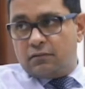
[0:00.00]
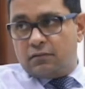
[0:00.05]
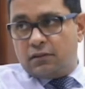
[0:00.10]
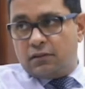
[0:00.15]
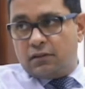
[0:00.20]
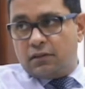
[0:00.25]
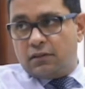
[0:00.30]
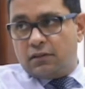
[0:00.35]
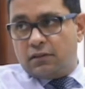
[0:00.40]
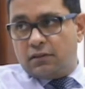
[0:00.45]

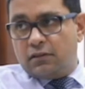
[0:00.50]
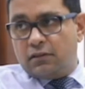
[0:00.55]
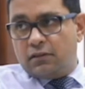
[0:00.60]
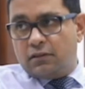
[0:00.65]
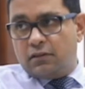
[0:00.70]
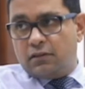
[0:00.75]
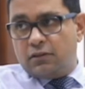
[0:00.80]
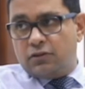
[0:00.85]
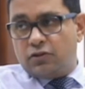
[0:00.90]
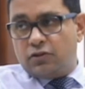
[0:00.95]

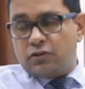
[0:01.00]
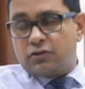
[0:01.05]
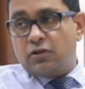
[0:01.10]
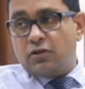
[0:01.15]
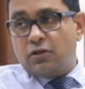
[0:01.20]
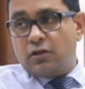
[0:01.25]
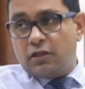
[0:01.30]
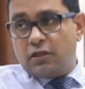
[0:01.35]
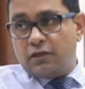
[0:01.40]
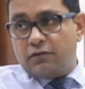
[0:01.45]
the US
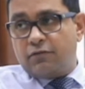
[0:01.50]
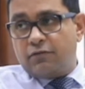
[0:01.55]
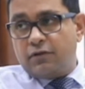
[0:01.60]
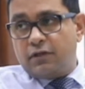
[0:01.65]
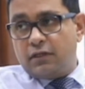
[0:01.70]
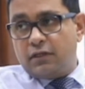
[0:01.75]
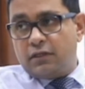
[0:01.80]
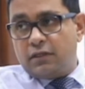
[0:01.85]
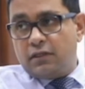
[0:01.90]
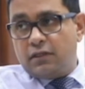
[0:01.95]
dollar
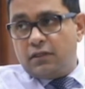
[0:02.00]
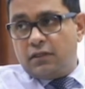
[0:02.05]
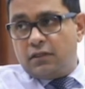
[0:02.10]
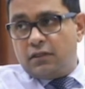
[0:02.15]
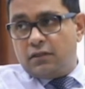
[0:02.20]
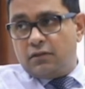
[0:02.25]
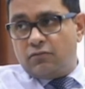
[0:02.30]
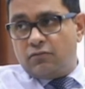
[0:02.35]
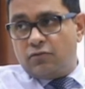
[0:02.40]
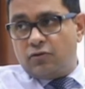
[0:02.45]
liquidity
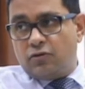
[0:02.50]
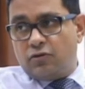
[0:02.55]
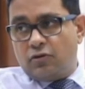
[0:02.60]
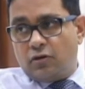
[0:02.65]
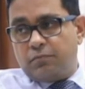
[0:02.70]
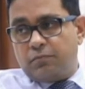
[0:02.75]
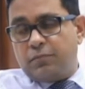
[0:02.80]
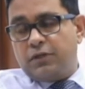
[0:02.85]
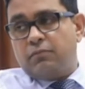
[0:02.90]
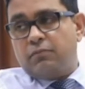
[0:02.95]
would
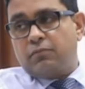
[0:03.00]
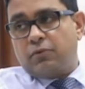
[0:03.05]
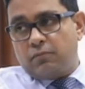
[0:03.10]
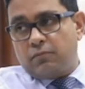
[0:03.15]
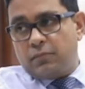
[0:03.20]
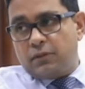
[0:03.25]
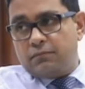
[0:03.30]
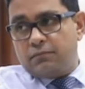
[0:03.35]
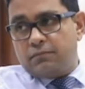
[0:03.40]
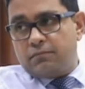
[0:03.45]
not be a
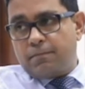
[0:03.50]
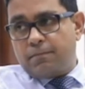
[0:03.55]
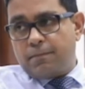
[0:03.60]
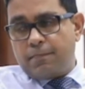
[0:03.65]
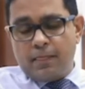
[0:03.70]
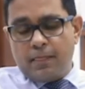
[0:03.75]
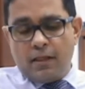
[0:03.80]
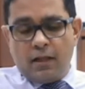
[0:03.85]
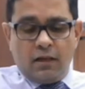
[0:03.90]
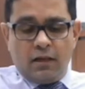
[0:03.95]
problem.
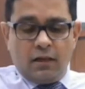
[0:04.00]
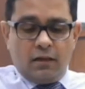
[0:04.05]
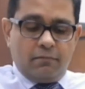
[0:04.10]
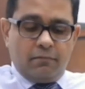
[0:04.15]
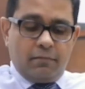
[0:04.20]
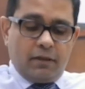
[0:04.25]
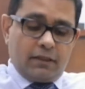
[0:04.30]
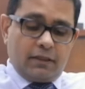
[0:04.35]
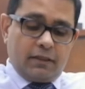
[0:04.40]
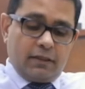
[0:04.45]

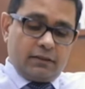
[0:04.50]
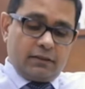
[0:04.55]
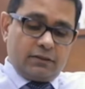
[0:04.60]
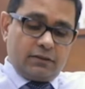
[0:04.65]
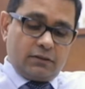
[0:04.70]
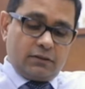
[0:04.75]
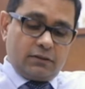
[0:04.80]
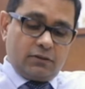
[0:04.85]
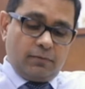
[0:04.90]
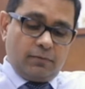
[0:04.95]
But
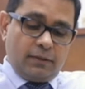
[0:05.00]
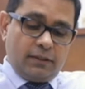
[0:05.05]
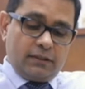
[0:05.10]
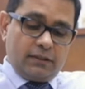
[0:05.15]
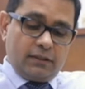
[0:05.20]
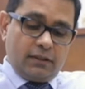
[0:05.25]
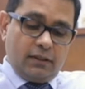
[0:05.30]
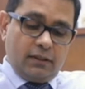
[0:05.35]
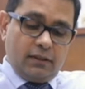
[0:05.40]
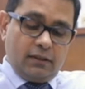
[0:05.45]
as you
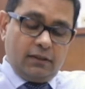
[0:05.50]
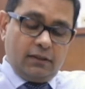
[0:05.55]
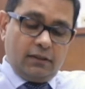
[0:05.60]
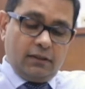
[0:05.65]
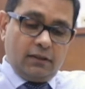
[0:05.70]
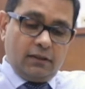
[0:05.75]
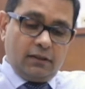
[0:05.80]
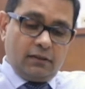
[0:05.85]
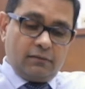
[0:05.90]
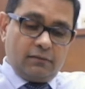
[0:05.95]
mentioned
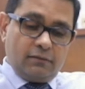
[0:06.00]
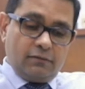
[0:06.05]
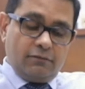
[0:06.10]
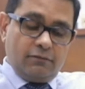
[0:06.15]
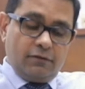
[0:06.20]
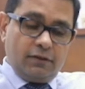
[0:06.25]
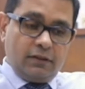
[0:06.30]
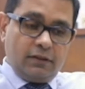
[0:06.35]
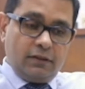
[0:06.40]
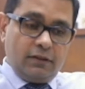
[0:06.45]
earlier,
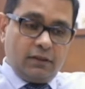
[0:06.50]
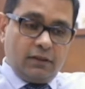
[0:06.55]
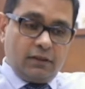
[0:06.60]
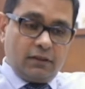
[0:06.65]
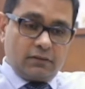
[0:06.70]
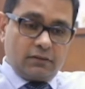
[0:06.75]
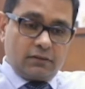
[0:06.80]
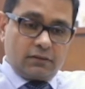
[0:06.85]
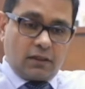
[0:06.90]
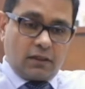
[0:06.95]
with
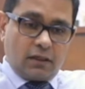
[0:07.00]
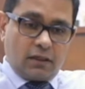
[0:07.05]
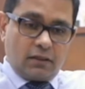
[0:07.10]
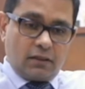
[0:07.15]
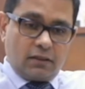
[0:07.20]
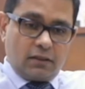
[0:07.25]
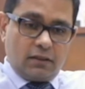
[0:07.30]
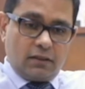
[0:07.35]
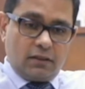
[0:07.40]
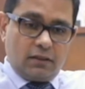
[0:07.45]
the
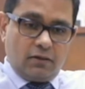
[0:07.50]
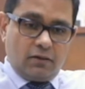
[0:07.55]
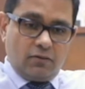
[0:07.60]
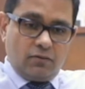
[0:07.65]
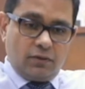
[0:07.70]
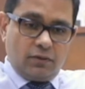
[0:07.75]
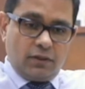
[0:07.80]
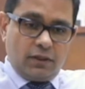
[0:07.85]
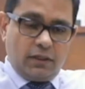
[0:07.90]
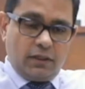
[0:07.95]
country
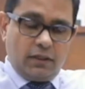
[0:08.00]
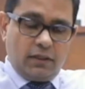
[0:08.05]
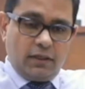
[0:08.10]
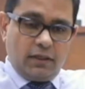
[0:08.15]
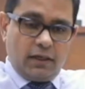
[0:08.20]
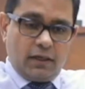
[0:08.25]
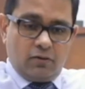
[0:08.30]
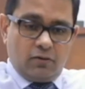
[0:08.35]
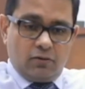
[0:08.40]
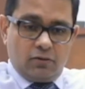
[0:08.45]

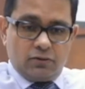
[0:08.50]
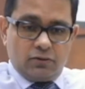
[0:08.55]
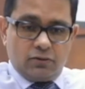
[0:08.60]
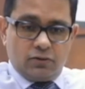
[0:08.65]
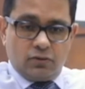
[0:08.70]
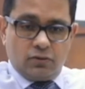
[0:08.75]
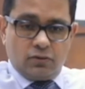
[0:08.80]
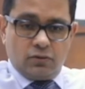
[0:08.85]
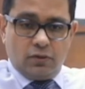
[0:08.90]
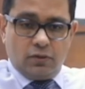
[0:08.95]
downgrading and
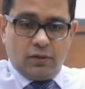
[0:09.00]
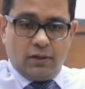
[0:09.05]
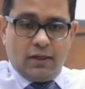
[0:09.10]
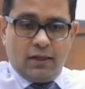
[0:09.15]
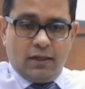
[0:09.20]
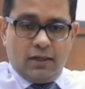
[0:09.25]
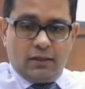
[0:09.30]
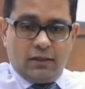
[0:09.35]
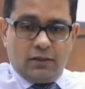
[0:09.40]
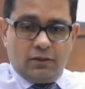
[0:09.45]
also
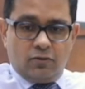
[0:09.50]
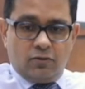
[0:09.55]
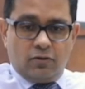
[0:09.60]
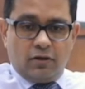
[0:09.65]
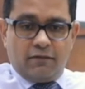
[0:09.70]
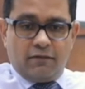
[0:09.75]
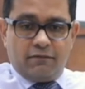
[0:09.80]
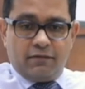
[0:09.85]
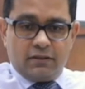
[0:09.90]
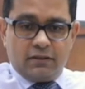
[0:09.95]

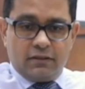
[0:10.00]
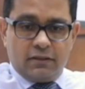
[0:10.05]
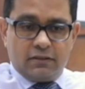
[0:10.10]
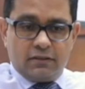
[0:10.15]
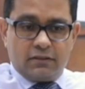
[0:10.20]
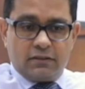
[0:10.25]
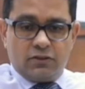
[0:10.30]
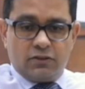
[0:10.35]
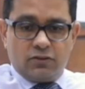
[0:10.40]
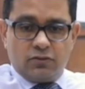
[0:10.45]
having
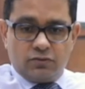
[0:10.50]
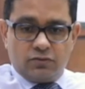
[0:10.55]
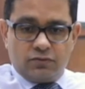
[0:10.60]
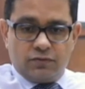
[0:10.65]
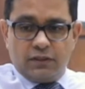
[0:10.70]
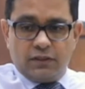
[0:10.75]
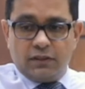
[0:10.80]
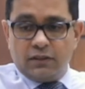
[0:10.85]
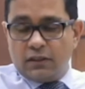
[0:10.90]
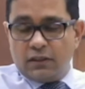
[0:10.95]
these issues
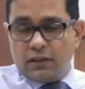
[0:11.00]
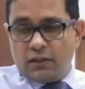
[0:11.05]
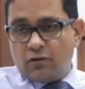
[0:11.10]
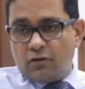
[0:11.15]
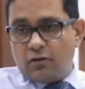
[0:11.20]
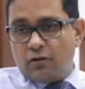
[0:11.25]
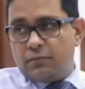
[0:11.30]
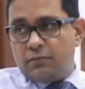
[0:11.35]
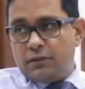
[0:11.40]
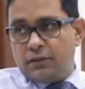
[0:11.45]
within the
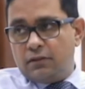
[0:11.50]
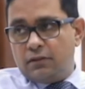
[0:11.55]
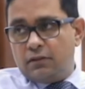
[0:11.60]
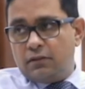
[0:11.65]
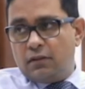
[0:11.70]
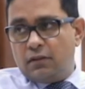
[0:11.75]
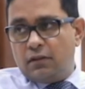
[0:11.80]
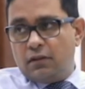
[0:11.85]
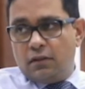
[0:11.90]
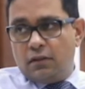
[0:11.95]
economy,
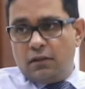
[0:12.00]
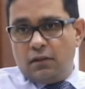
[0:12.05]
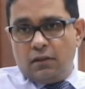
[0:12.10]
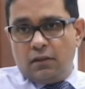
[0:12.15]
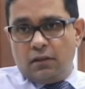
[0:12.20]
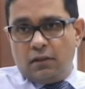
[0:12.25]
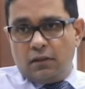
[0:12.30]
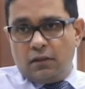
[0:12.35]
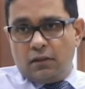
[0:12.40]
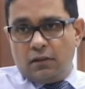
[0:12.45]

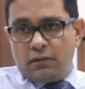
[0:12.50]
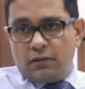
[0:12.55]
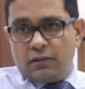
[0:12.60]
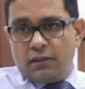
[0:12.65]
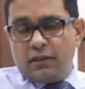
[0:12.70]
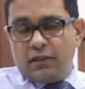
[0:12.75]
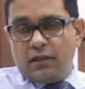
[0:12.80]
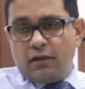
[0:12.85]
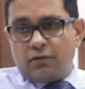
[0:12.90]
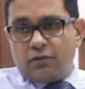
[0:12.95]

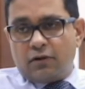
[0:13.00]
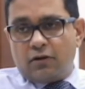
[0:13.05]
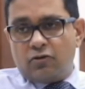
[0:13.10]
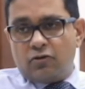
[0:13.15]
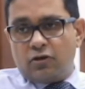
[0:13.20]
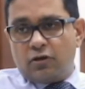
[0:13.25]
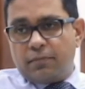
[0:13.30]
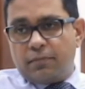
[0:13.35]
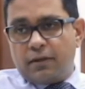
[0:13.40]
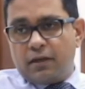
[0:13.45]
then our
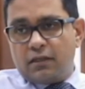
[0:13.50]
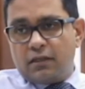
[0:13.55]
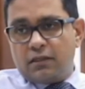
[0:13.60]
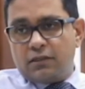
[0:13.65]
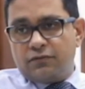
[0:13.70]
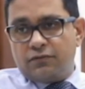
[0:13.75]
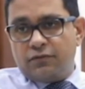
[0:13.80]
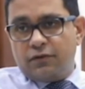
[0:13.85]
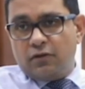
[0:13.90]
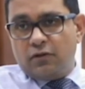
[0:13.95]

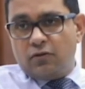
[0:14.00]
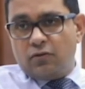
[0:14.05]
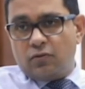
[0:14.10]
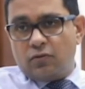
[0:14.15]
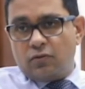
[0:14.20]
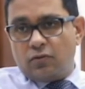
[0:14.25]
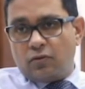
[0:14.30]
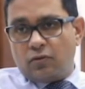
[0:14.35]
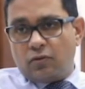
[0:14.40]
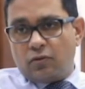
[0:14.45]
counterparties
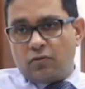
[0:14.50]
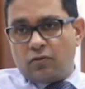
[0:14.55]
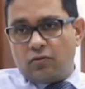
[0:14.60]
will not